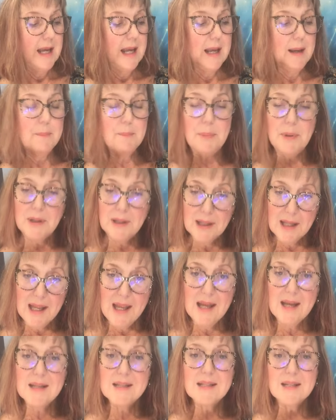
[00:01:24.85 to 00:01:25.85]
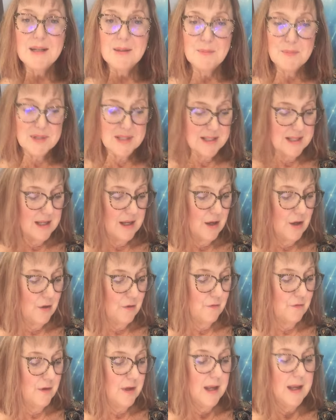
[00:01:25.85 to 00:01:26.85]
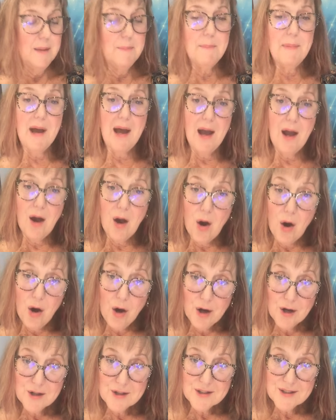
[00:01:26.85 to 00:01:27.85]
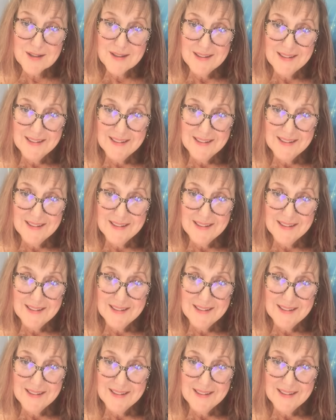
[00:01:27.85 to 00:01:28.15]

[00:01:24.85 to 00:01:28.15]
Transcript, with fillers: implant himself in my heart